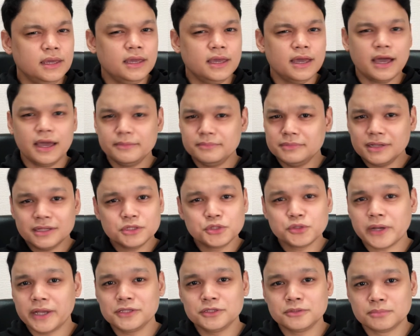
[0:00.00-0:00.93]
I'm not
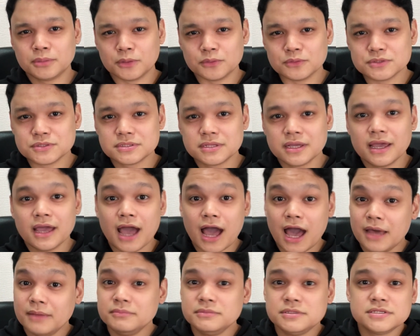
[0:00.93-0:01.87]
trying to boast,
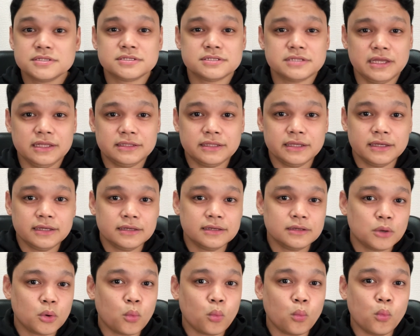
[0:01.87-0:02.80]
I'm just stating
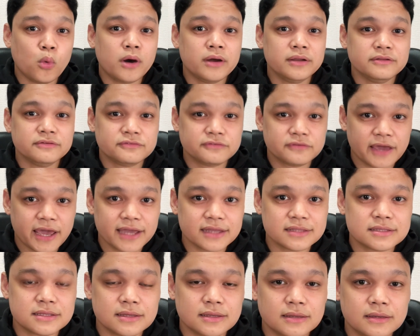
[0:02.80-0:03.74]
one
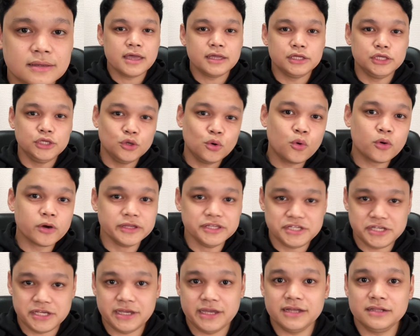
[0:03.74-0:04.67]
fact. Your
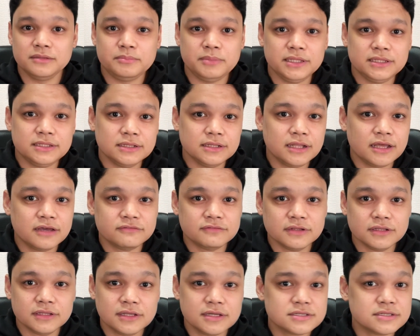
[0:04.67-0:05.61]
JLPT
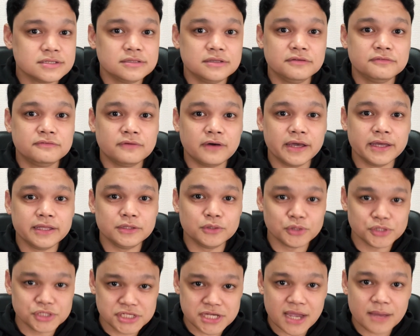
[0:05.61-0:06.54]
level doesn't define
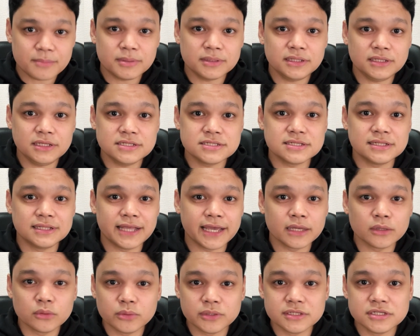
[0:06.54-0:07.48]
your Japanese
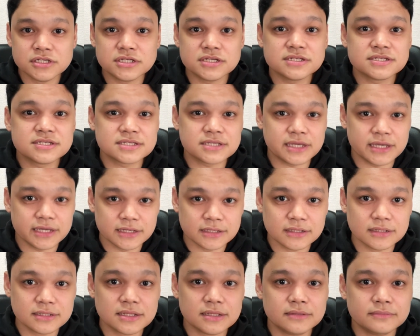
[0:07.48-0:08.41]
language
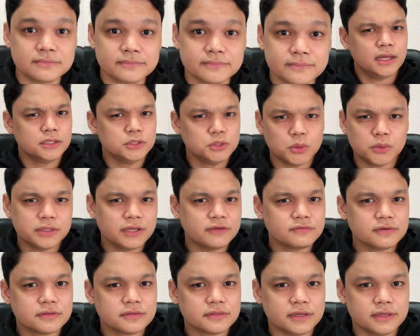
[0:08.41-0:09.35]
skill. Don't
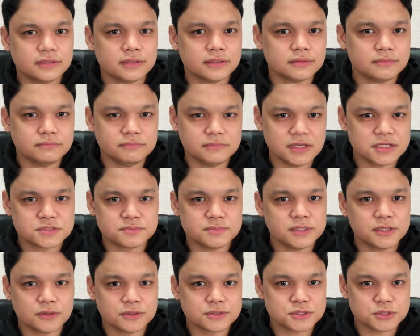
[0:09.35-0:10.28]
ever think that just
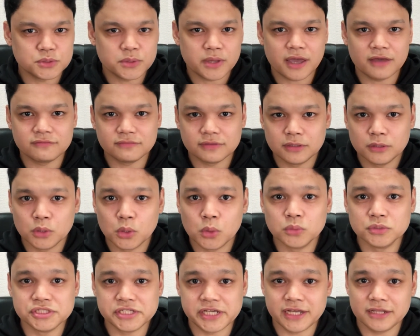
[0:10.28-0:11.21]
because you have a
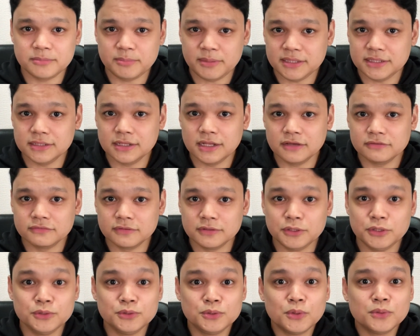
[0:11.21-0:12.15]
low JLPT
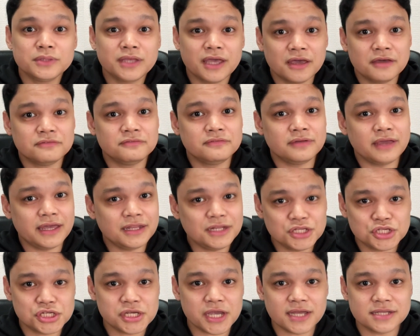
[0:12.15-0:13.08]
level, you don't have any
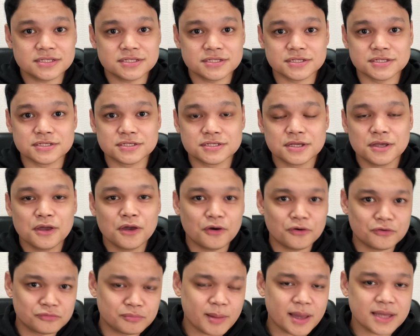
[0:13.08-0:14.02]
chances
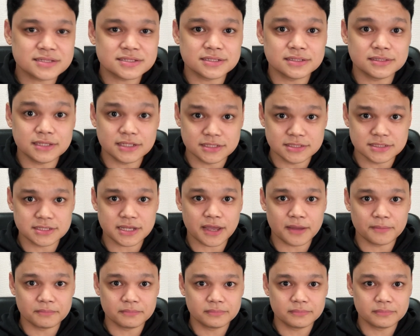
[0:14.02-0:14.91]
of passing the exam.